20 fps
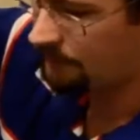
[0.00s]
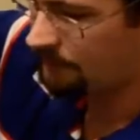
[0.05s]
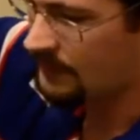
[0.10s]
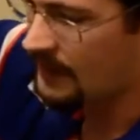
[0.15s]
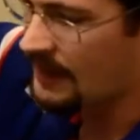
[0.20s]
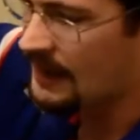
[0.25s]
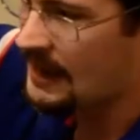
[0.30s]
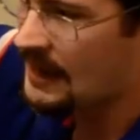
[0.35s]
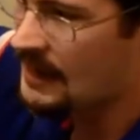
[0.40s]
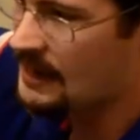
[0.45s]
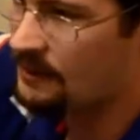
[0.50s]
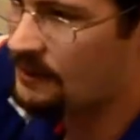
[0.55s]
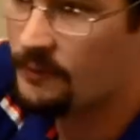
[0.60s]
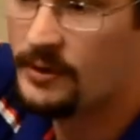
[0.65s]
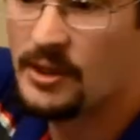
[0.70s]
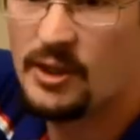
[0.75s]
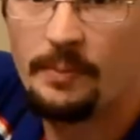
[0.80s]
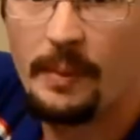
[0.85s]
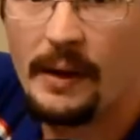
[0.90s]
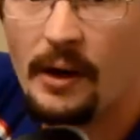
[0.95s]
I have a
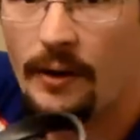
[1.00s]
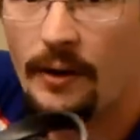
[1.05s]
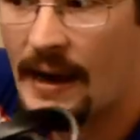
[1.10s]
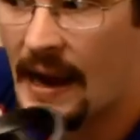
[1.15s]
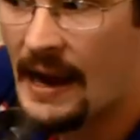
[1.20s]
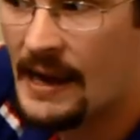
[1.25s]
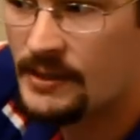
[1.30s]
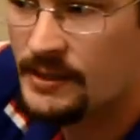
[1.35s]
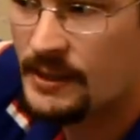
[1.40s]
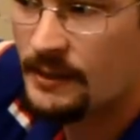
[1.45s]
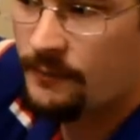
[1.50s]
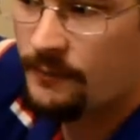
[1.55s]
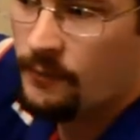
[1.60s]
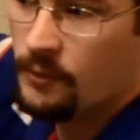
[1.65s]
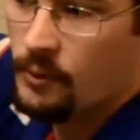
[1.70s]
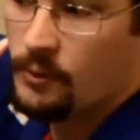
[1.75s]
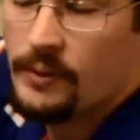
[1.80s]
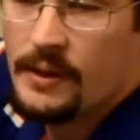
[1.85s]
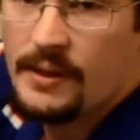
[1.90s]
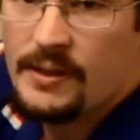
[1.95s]
spare gasket
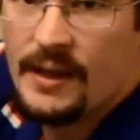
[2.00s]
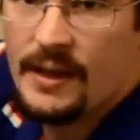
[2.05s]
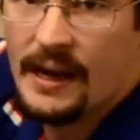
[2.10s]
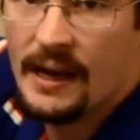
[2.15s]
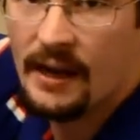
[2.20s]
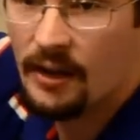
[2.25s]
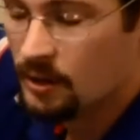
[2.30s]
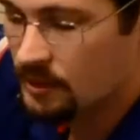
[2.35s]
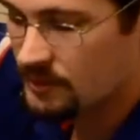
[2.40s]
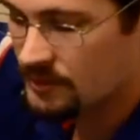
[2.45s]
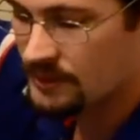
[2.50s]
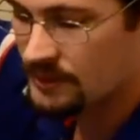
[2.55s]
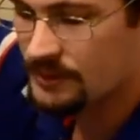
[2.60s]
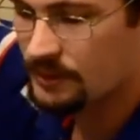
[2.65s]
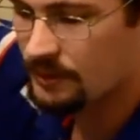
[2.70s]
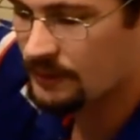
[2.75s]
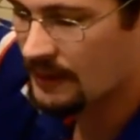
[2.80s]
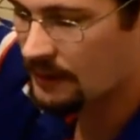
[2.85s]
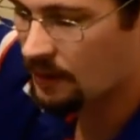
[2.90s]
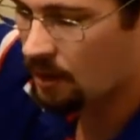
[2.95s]
for this canner since
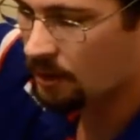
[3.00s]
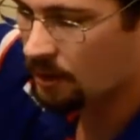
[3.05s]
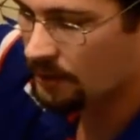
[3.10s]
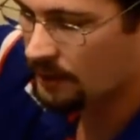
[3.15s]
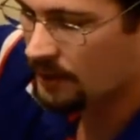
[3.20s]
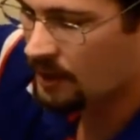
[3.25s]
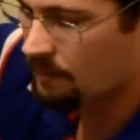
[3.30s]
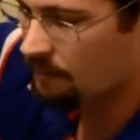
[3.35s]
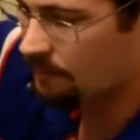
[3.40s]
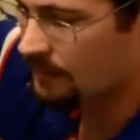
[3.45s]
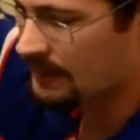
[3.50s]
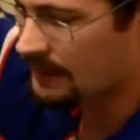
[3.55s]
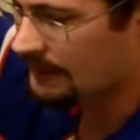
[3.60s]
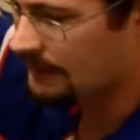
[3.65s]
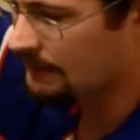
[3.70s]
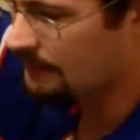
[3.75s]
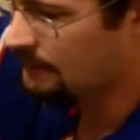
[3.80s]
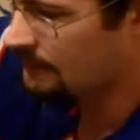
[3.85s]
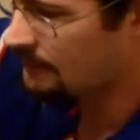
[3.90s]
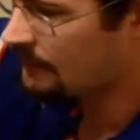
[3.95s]
they're kind of hard to come
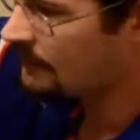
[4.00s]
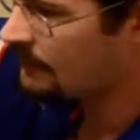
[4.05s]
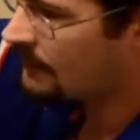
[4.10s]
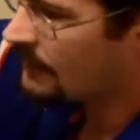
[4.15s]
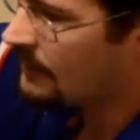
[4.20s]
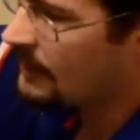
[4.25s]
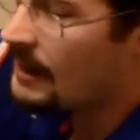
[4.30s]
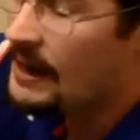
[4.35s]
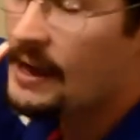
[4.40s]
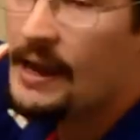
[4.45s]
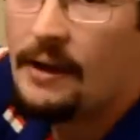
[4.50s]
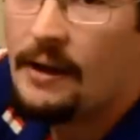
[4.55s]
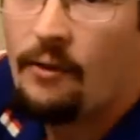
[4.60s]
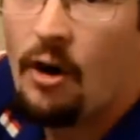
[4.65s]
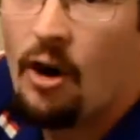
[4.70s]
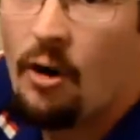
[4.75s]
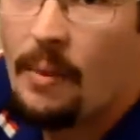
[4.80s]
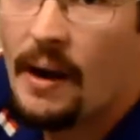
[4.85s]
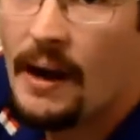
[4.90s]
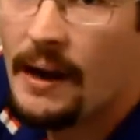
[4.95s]
by. I have
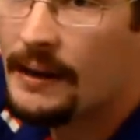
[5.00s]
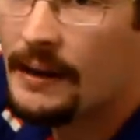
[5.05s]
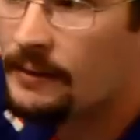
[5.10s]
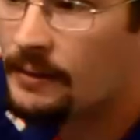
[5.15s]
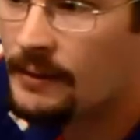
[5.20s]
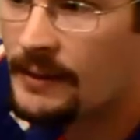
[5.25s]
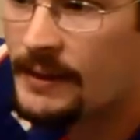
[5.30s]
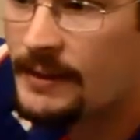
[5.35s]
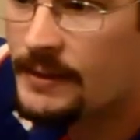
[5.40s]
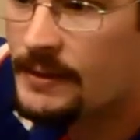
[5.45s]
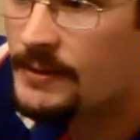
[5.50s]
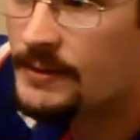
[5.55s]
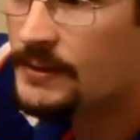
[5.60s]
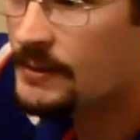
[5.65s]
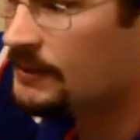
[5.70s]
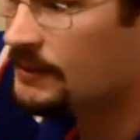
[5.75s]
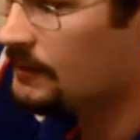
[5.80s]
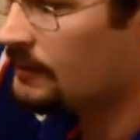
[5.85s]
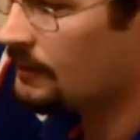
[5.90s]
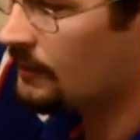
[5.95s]
all my
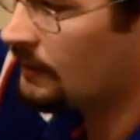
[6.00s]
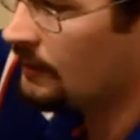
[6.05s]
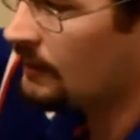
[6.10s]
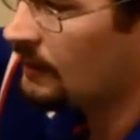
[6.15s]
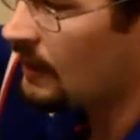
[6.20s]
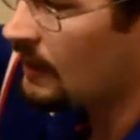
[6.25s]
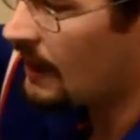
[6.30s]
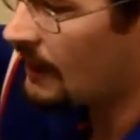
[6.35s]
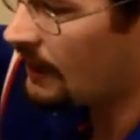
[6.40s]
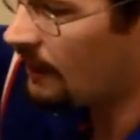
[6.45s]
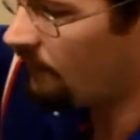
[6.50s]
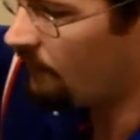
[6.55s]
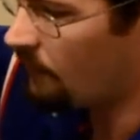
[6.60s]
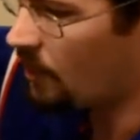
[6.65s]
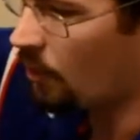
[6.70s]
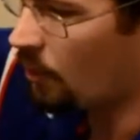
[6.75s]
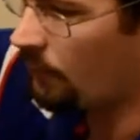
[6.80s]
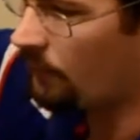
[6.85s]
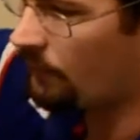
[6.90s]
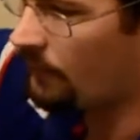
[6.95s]
lids. I have
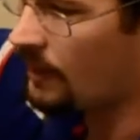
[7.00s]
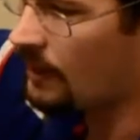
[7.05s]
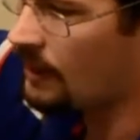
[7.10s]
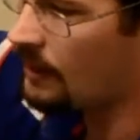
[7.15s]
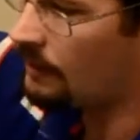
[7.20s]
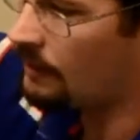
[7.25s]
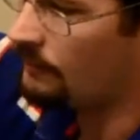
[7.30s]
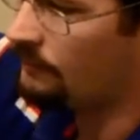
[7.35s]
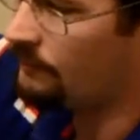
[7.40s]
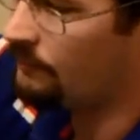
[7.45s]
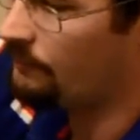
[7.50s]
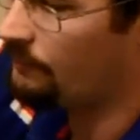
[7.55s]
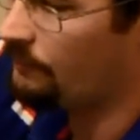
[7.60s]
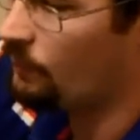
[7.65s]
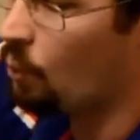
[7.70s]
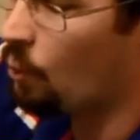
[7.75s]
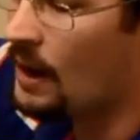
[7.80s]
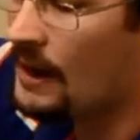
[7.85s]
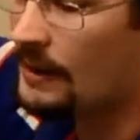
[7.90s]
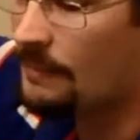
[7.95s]
both
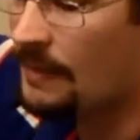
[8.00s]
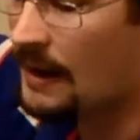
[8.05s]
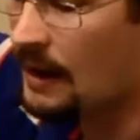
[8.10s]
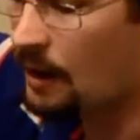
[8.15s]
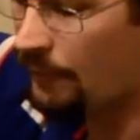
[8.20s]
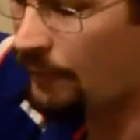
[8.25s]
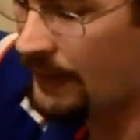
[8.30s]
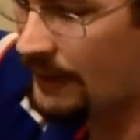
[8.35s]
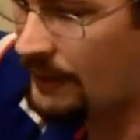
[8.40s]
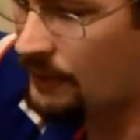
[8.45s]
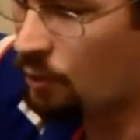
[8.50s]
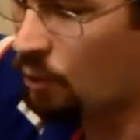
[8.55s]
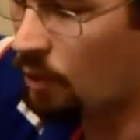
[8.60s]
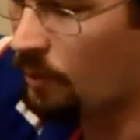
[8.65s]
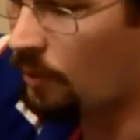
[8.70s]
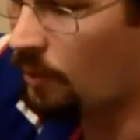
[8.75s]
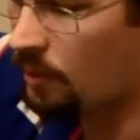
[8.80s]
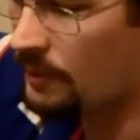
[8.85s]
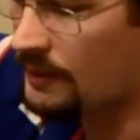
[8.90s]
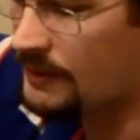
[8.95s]
wide mouth and
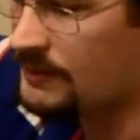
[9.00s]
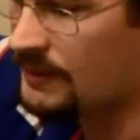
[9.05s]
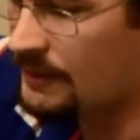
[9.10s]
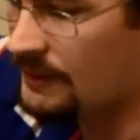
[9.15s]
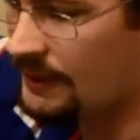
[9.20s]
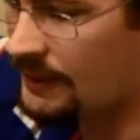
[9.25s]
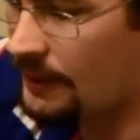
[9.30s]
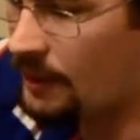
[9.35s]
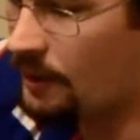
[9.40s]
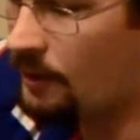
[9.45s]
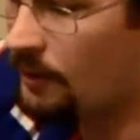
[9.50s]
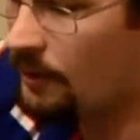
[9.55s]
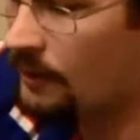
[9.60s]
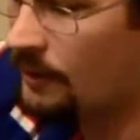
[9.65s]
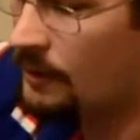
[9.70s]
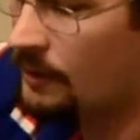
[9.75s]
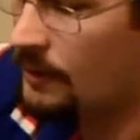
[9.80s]
normal lids in here.